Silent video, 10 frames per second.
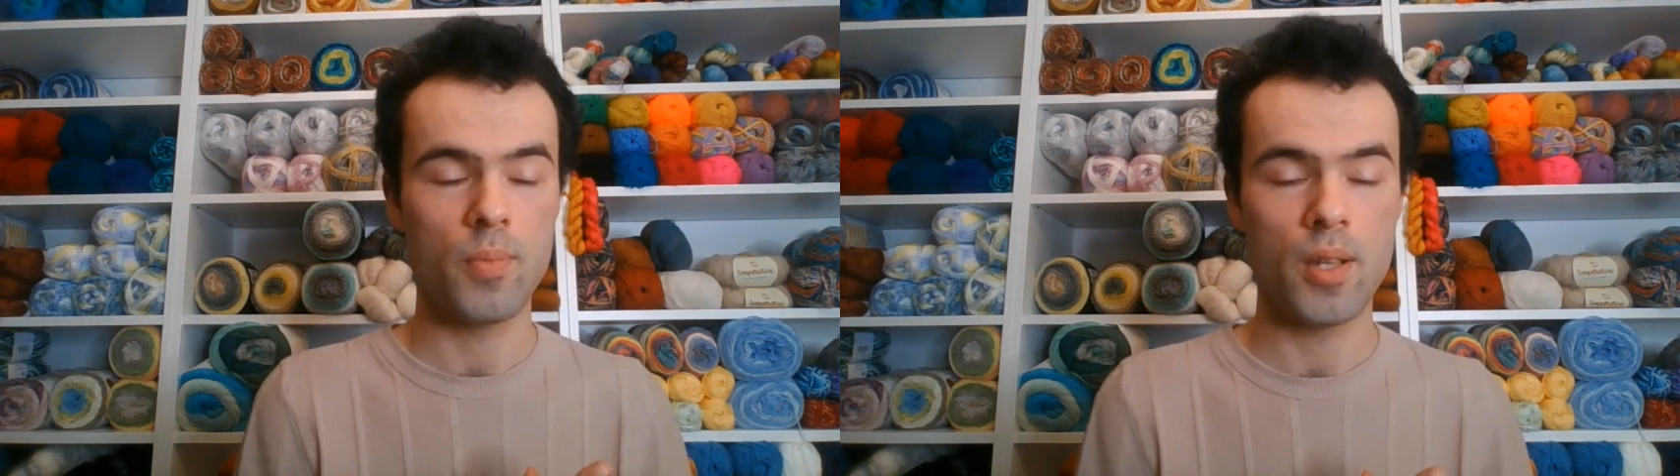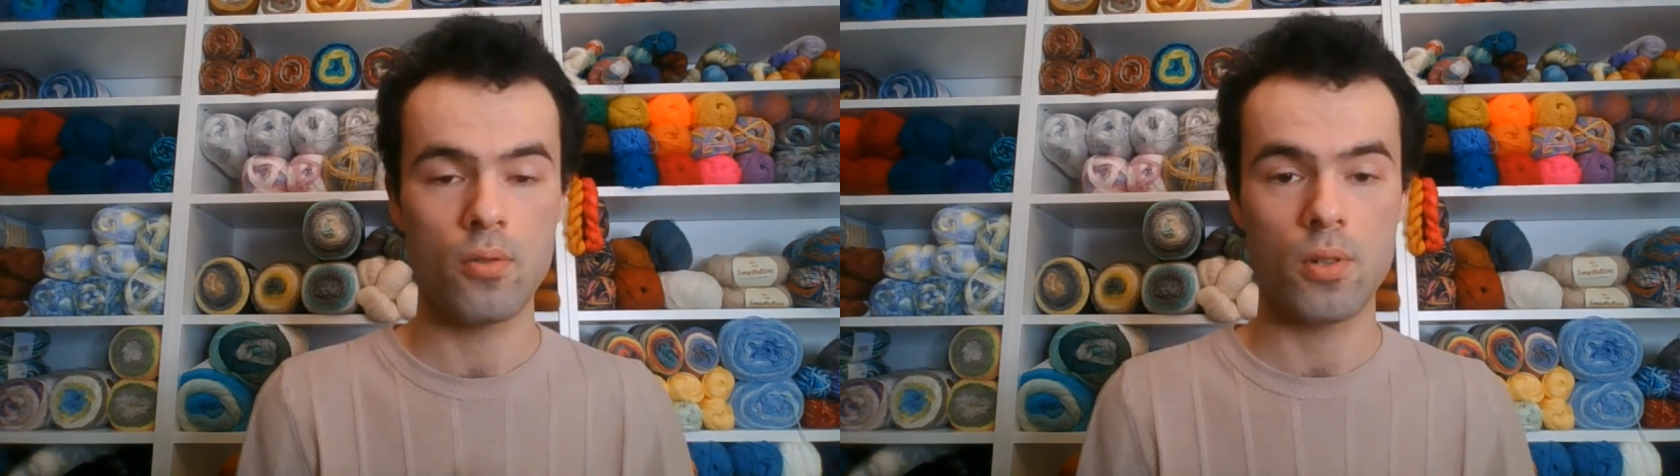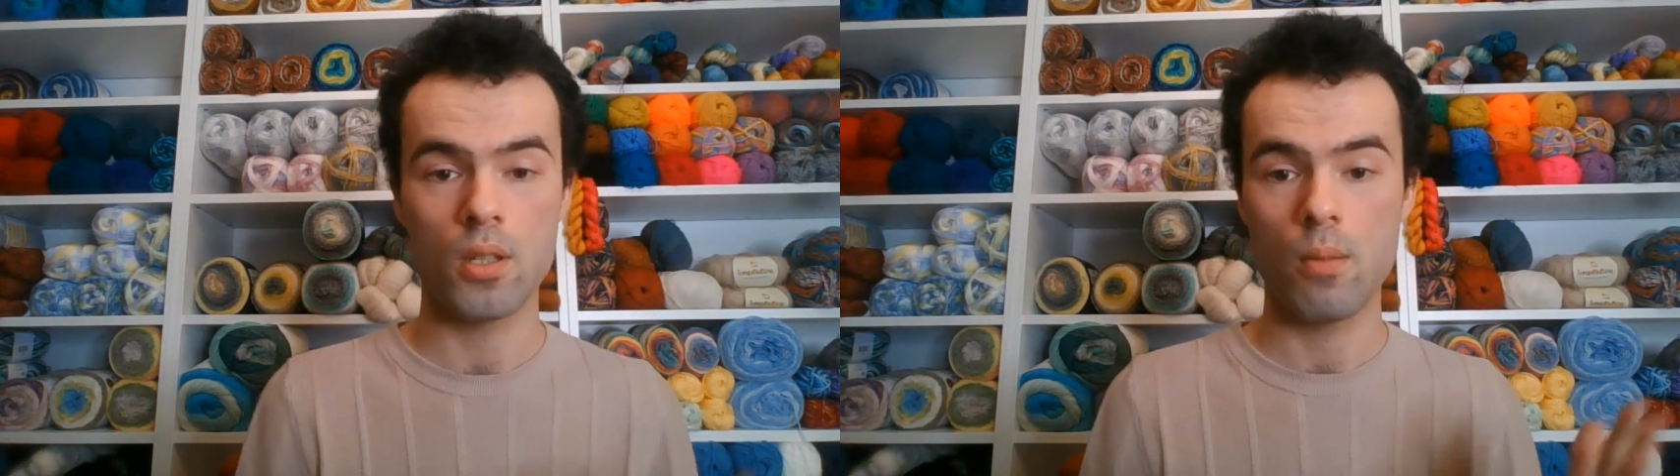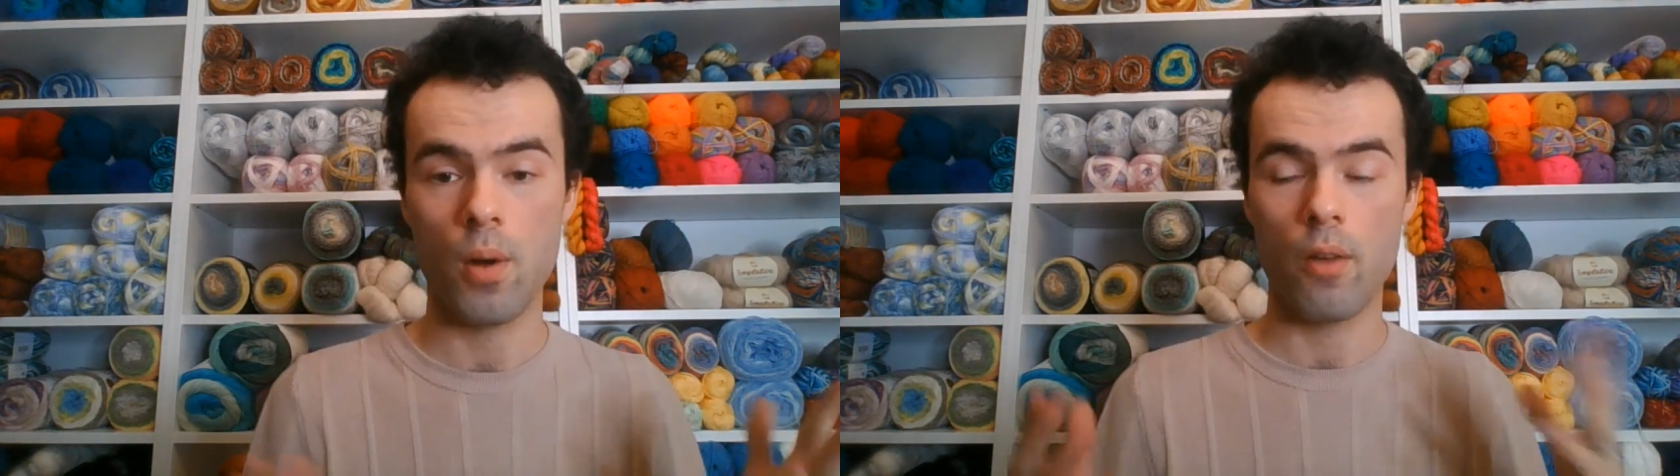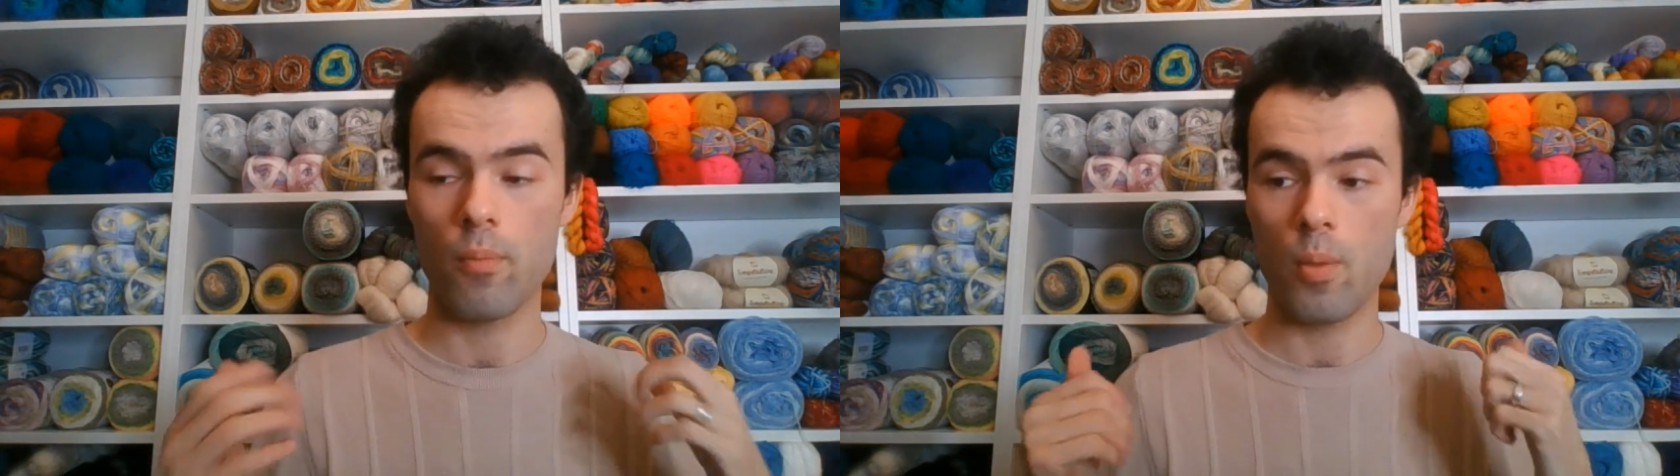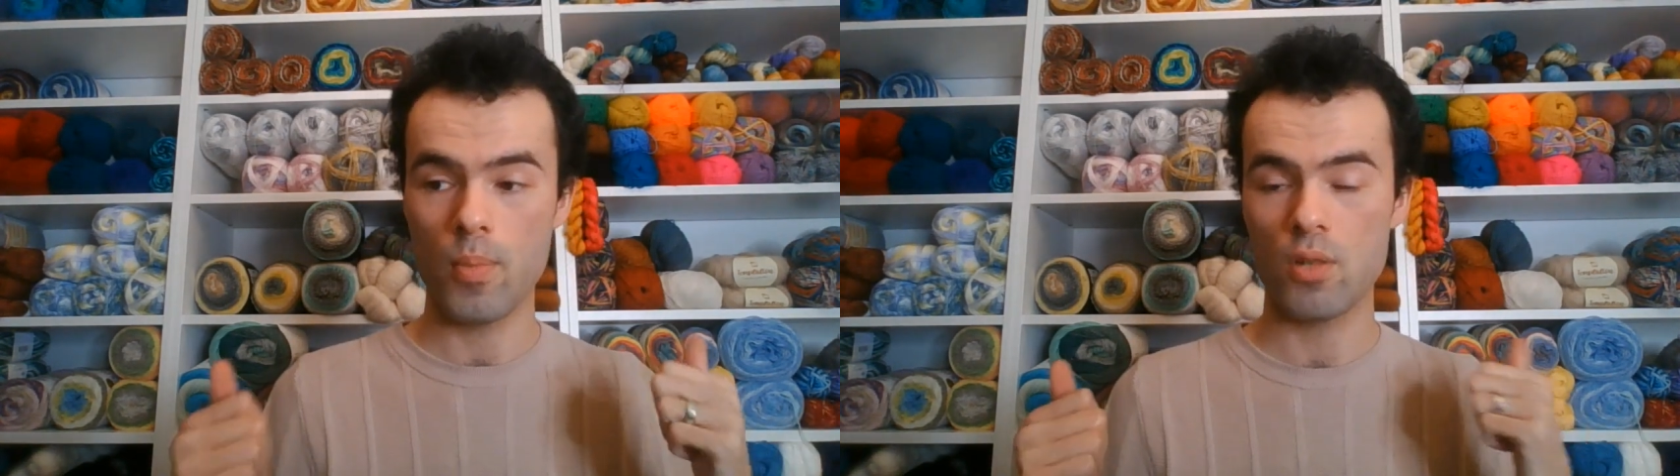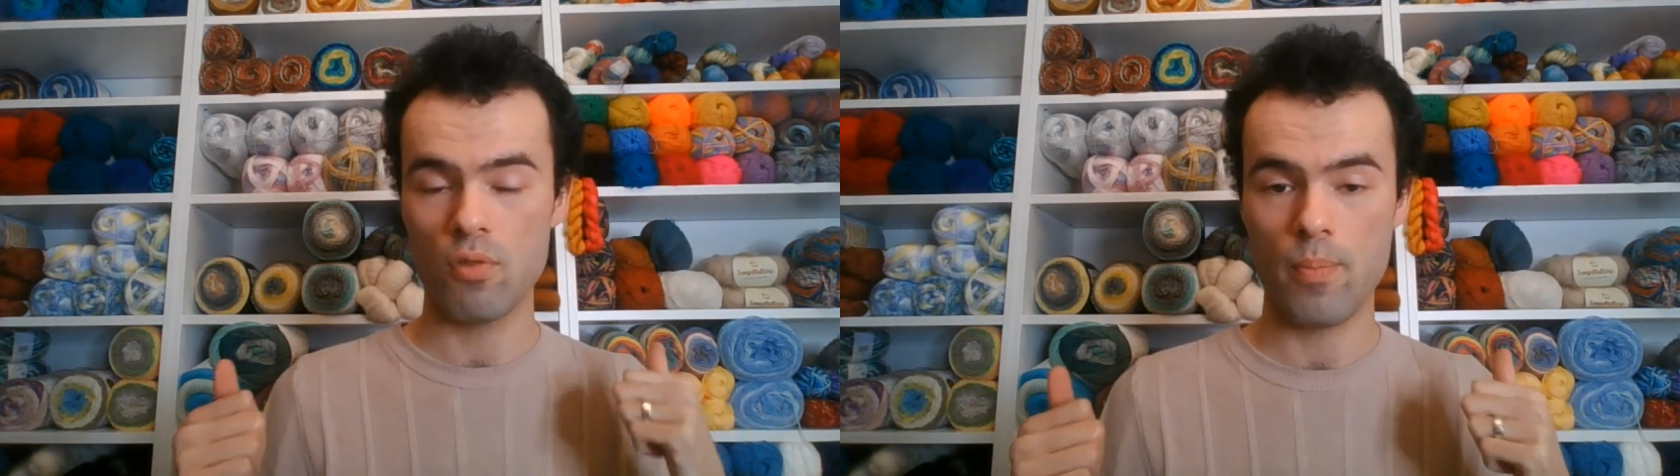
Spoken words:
would be interested in apart from the mystery